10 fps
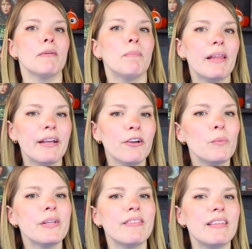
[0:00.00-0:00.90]
The player
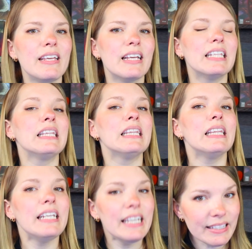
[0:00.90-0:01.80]
with the
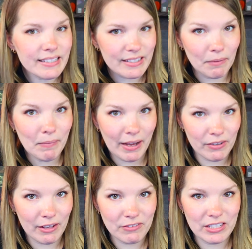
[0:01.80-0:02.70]
least
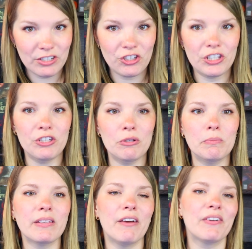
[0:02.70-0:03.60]
amount of dish
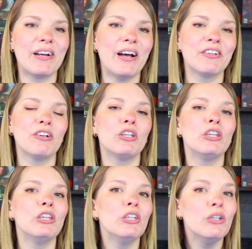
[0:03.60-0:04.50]
cubes of a color
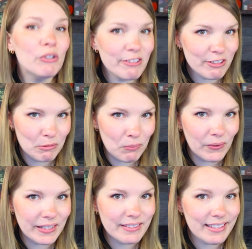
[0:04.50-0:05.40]
loses
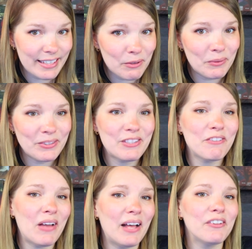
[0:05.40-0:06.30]
points equal to
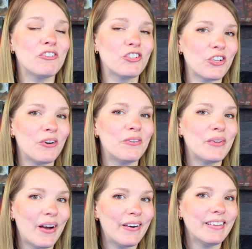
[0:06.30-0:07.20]
the value
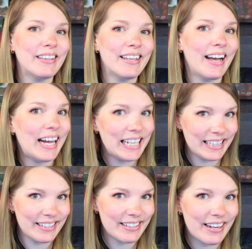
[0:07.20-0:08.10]
shown on the
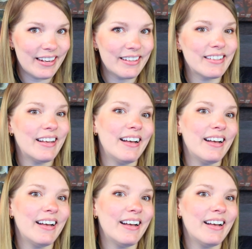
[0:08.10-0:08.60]
island card.